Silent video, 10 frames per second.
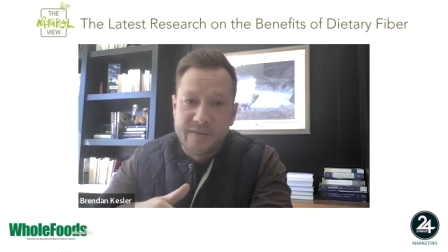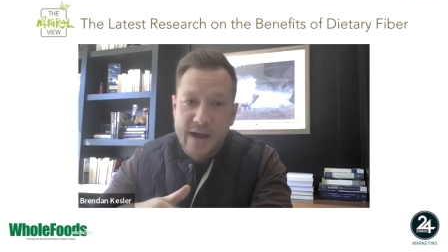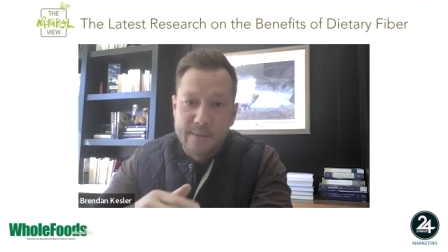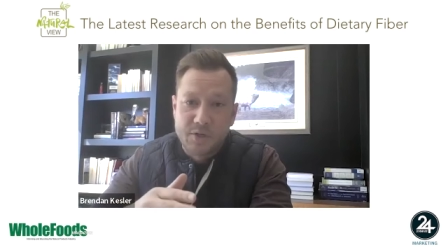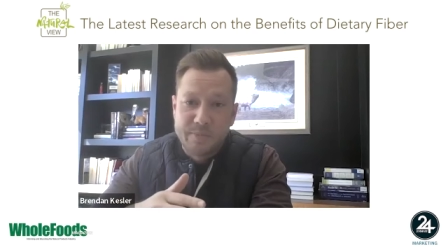
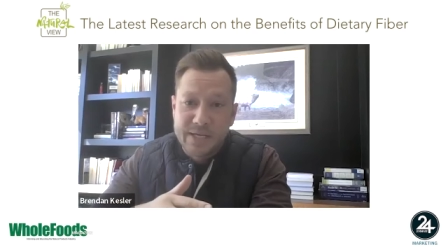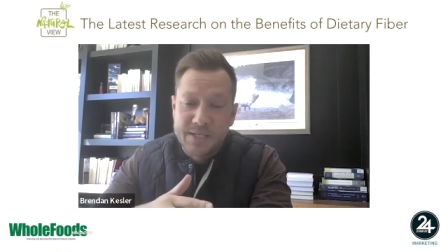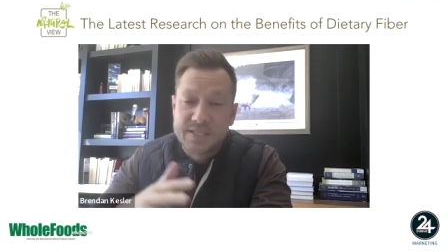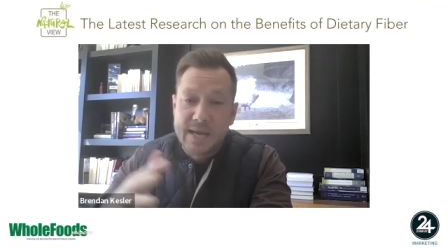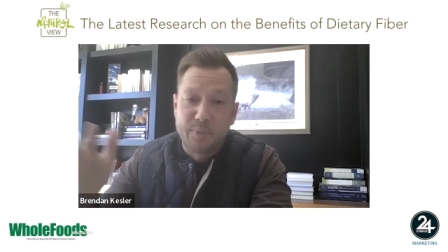fiber is being
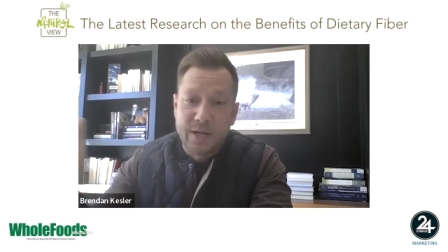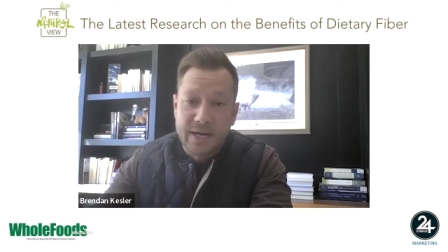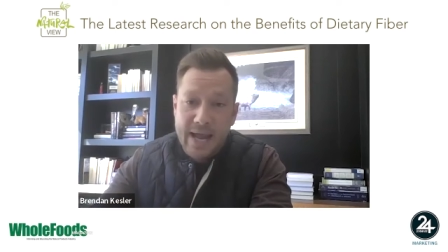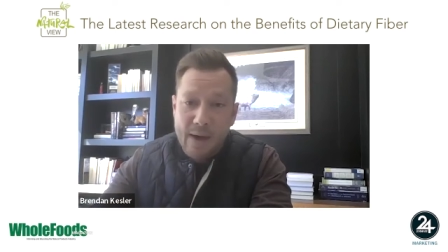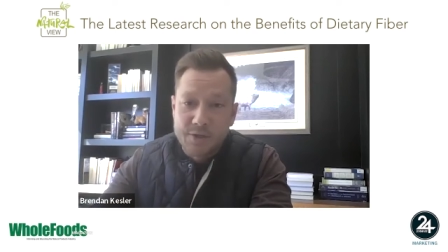
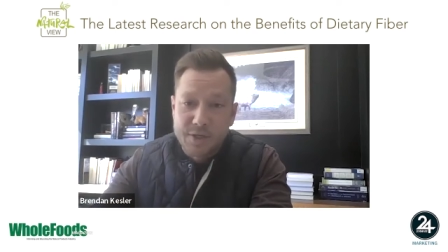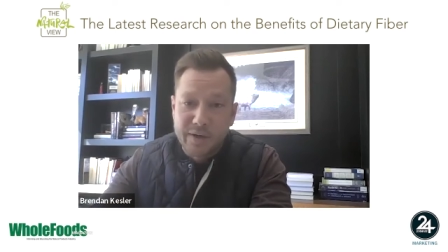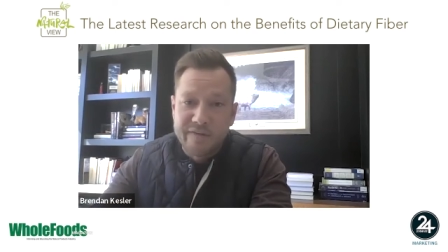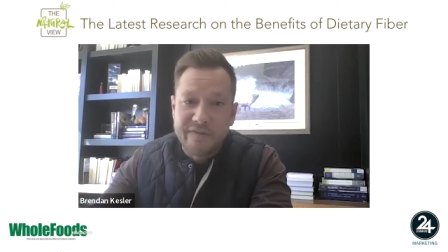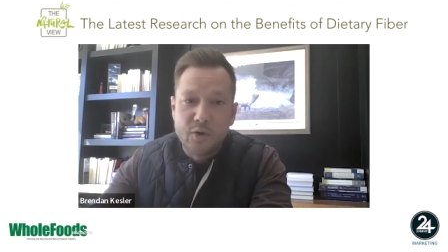separated out
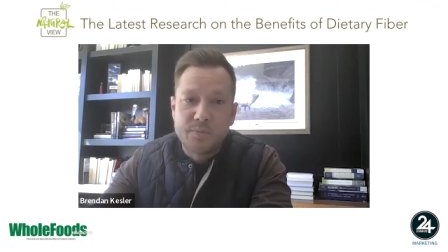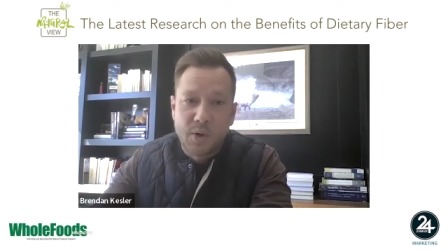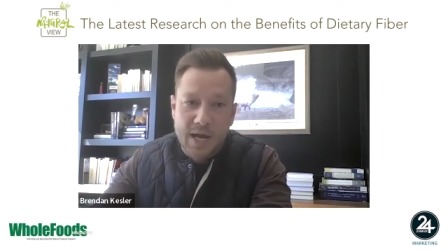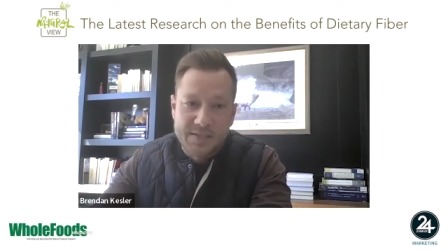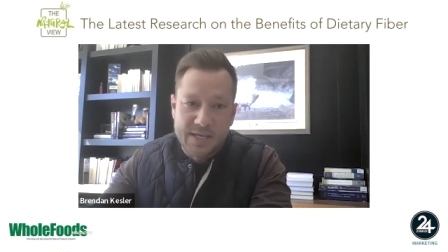during food
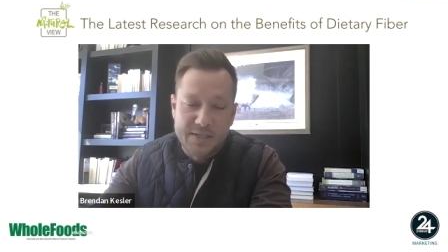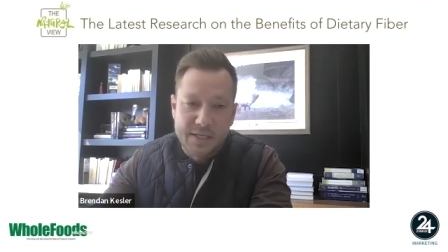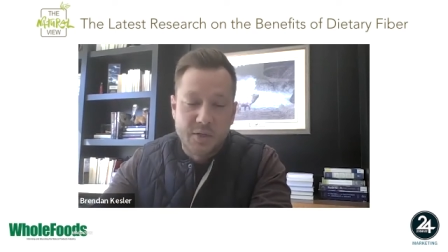processing.